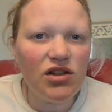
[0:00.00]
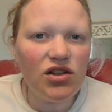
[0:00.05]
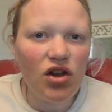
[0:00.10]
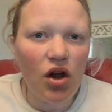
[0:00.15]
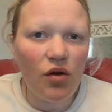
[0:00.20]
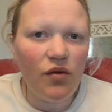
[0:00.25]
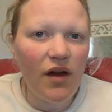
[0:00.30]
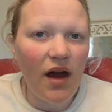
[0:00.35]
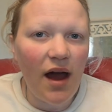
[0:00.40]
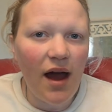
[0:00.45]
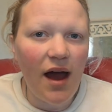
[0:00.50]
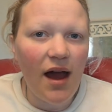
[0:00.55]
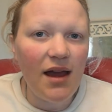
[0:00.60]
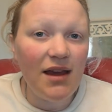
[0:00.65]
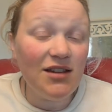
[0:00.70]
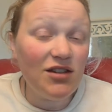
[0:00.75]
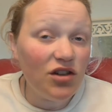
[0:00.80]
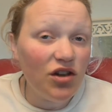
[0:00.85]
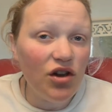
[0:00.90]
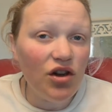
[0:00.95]
So that
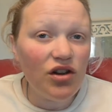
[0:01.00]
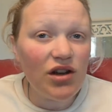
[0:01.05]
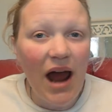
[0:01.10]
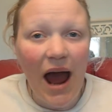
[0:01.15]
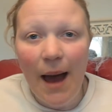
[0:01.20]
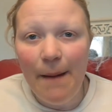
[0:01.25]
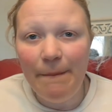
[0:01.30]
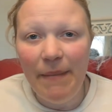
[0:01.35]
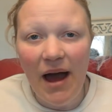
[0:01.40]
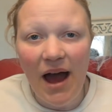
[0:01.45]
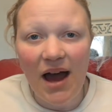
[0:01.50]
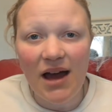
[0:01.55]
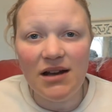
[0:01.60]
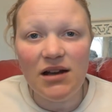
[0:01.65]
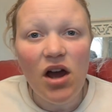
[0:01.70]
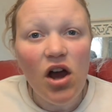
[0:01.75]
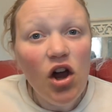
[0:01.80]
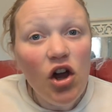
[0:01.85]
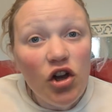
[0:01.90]
is good and bad.